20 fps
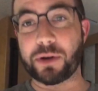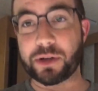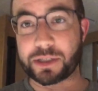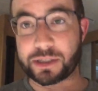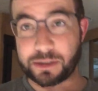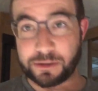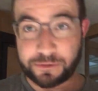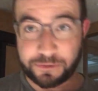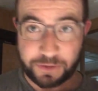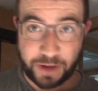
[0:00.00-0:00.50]

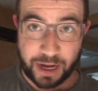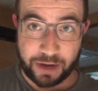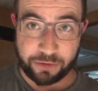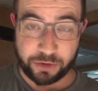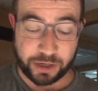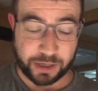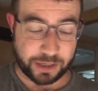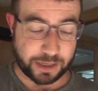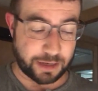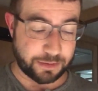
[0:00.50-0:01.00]
personal
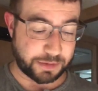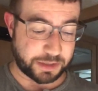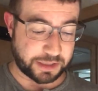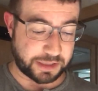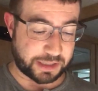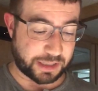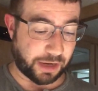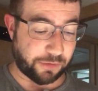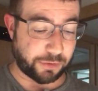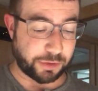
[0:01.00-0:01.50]
favorite. It comes
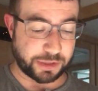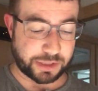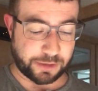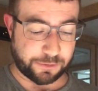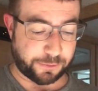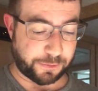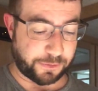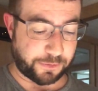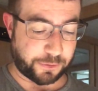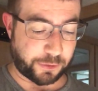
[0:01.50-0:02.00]
in several
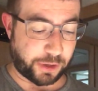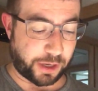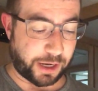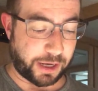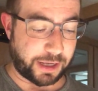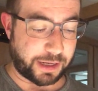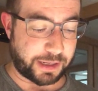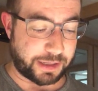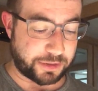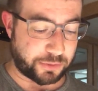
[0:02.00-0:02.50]
different
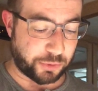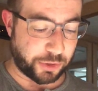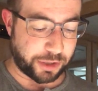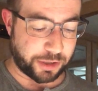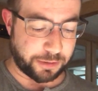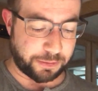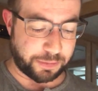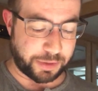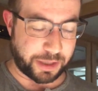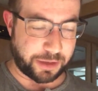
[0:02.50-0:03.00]
varieties,
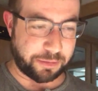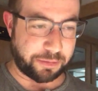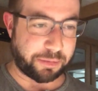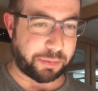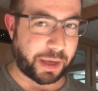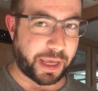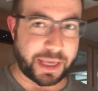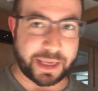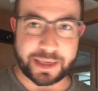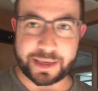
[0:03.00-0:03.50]
one of them being
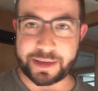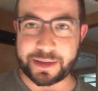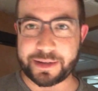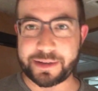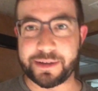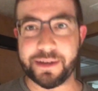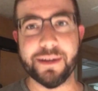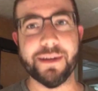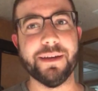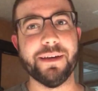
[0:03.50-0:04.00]

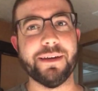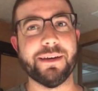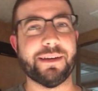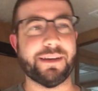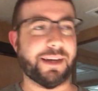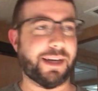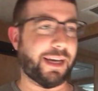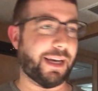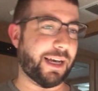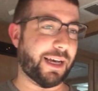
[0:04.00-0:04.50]
bacon,
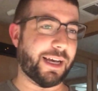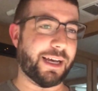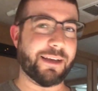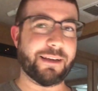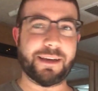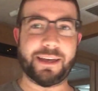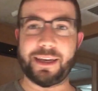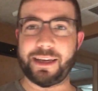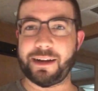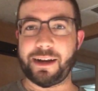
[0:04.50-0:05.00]

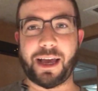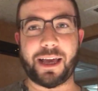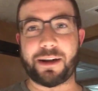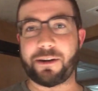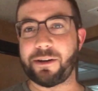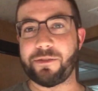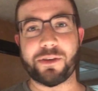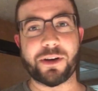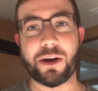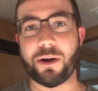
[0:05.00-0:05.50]
and
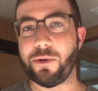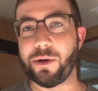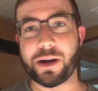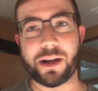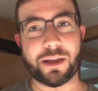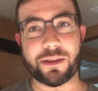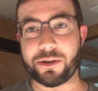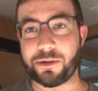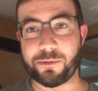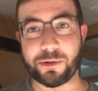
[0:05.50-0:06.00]
I don't even know
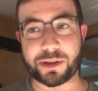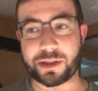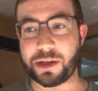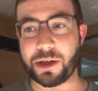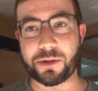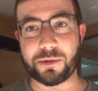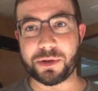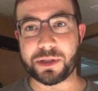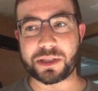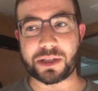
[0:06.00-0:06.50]
what
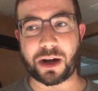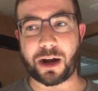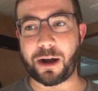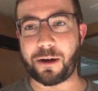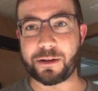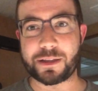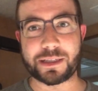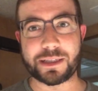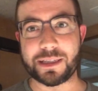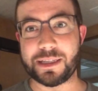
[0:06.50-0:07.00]
the other ones
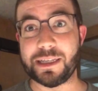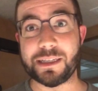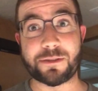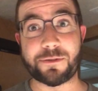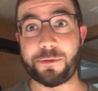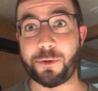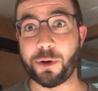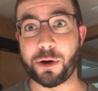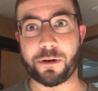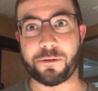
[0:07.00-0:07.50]
are. It's at
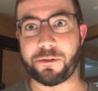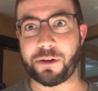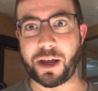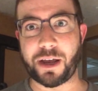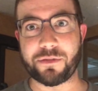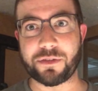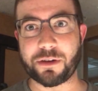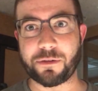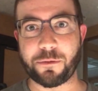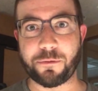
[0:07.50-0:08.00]
least 4 or
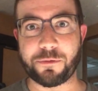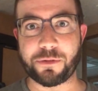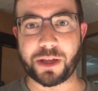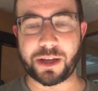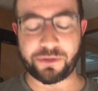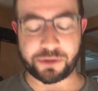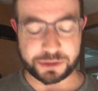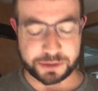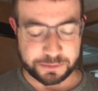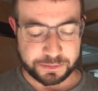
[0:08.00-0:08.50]
5 different
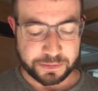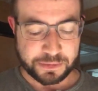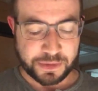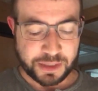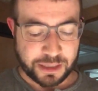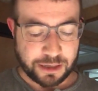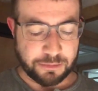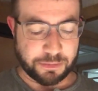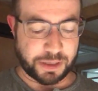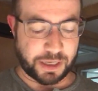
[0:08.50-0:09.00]
flavors.
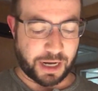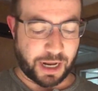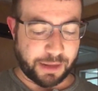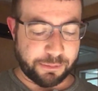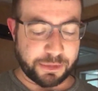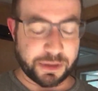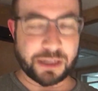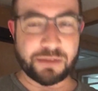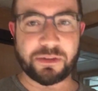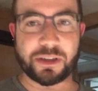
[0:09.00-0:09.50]
But
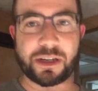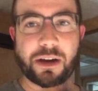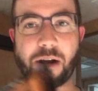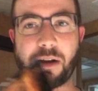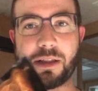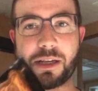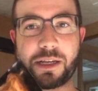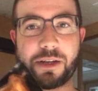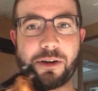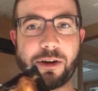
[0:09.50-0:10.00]
I believe the
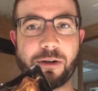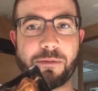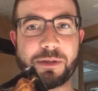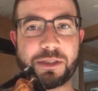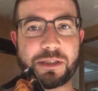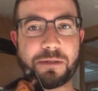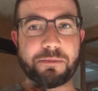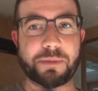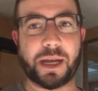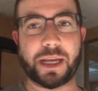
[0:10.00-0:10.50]
garlic and
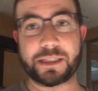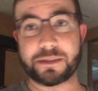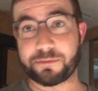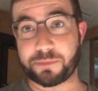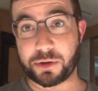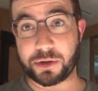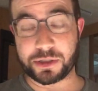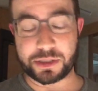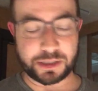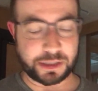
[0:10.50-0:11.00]
herb is the
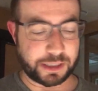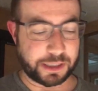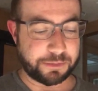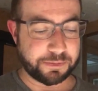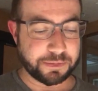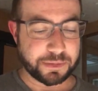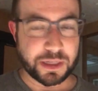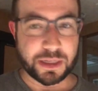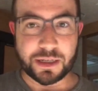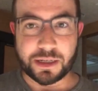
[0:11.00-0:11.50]
best, personally.